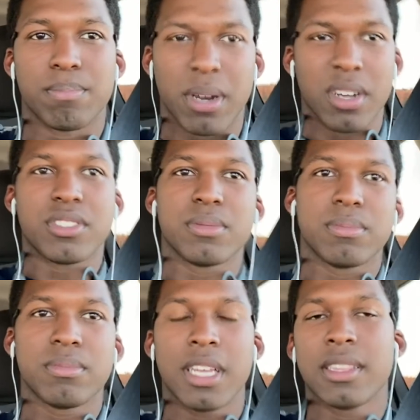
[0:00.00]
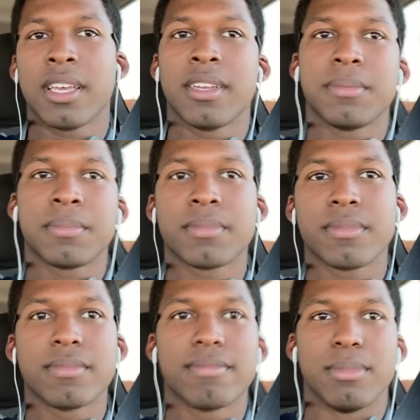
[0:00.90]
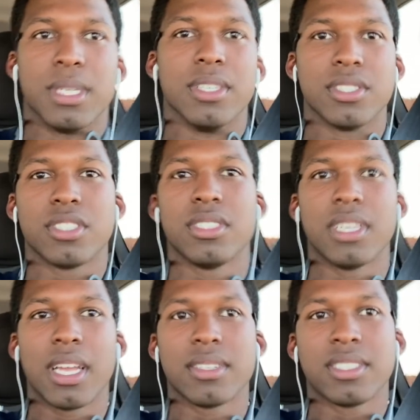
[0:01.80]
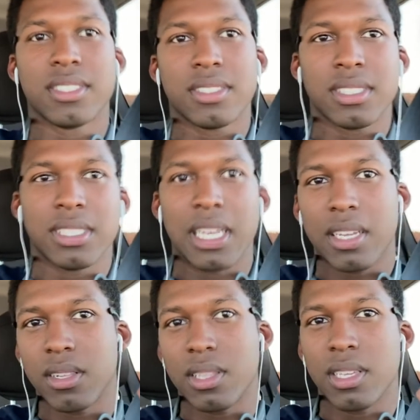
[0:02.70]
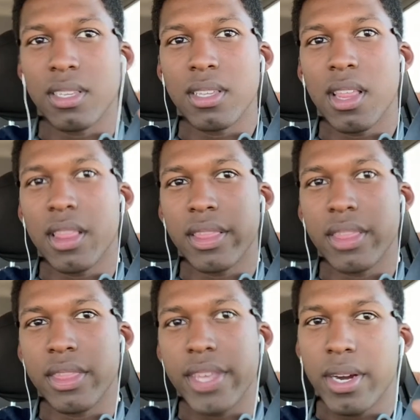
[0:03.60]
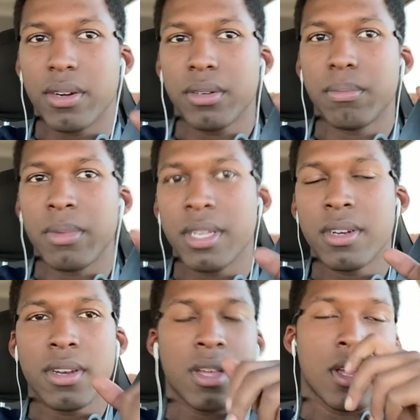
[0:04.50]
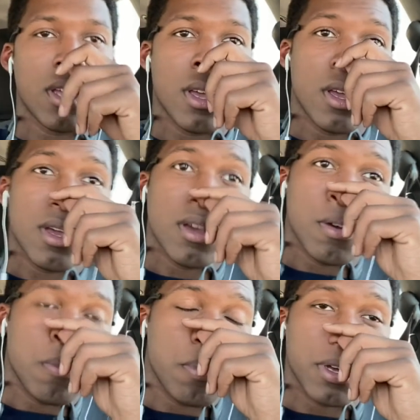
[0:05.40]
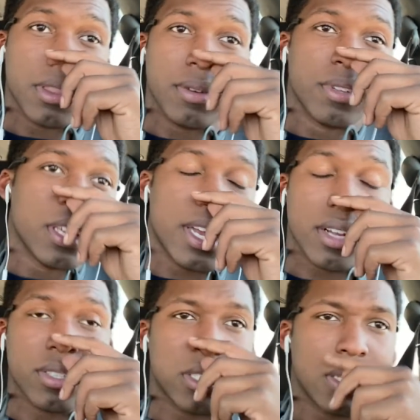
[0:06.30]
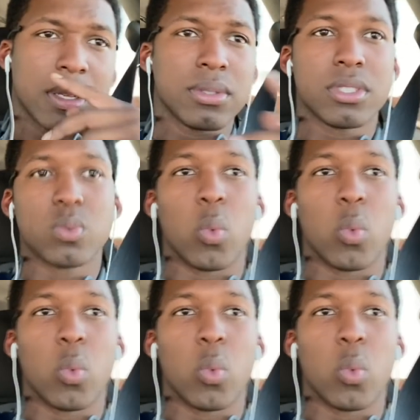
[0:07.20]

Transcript: punish them like that, because they're not technically their men. But they're really careless. Like there was this